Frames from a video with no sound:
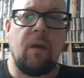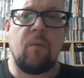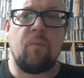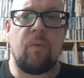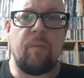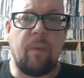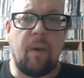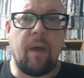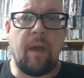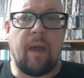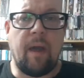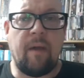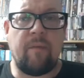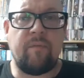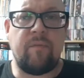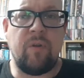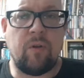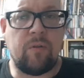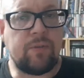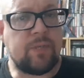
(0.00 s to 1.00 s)
we might have
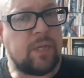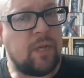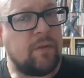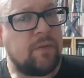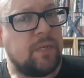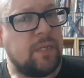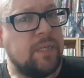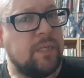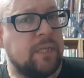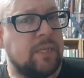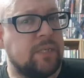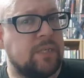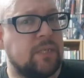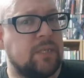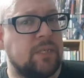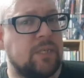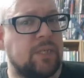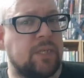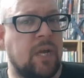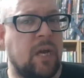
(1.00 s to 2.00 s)
not socially
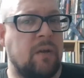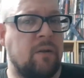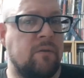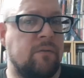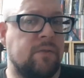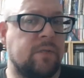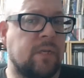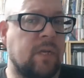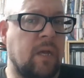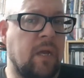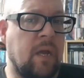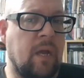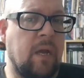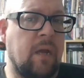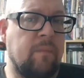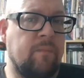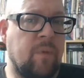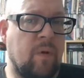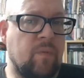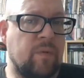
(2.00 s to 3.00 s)
distant shows,
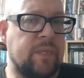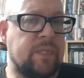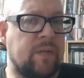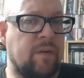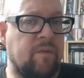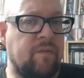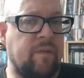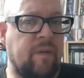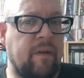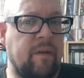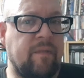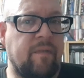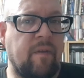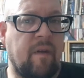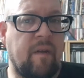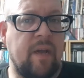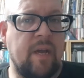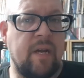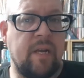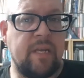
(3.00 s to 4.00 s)
but we're still very,
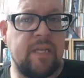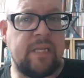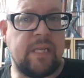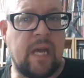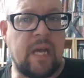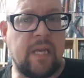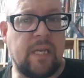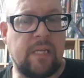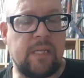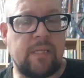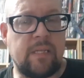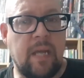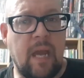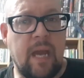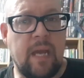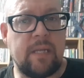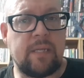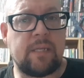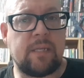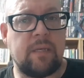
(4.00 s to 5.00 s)
very early days
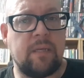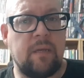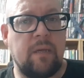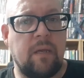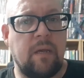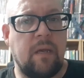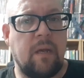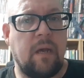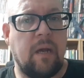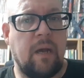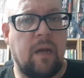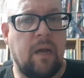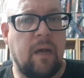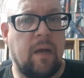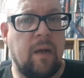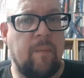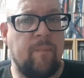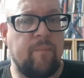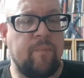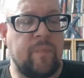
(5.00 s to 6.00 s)
yet.
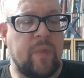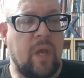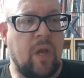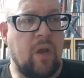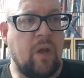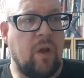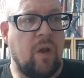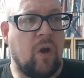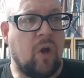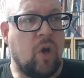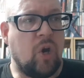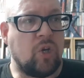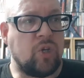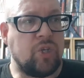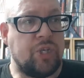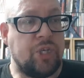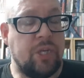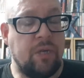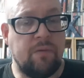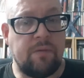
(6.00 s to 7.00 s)
Um, on
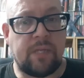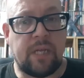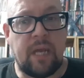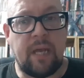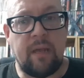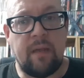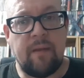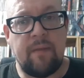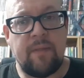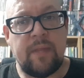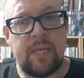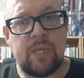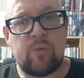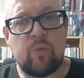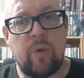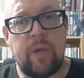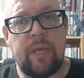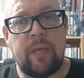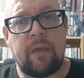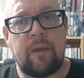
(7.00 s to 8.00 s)
Tuesday this
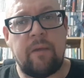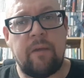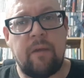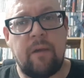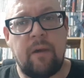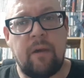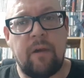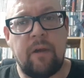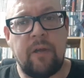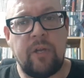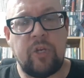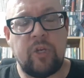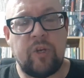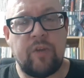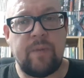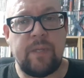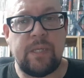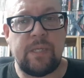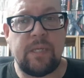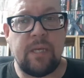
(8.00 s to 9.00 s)
week, I should have
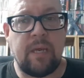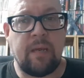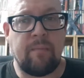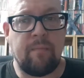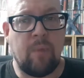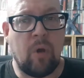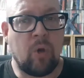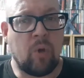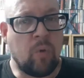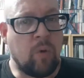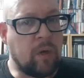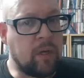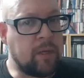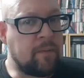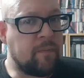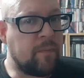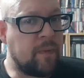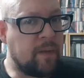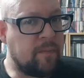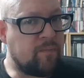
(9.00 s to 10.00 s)
been seeing Mogwai
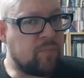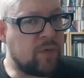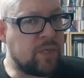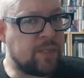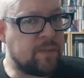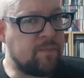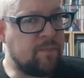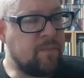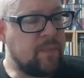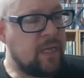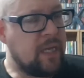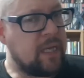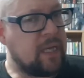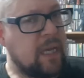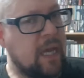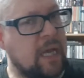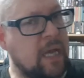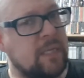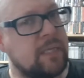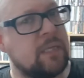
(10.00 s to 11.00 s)
at Pryzm in
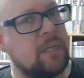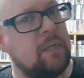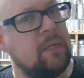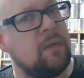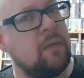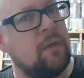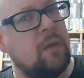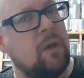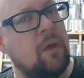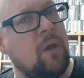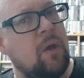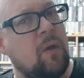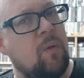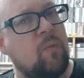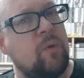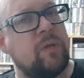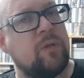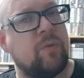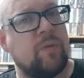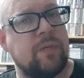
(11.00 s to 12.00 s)
Kingston,
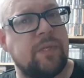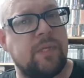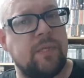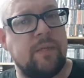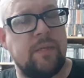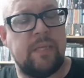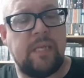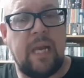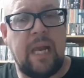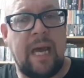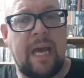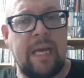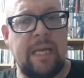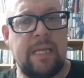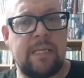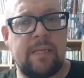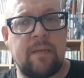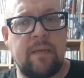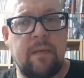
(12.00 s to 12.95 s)
which was delayed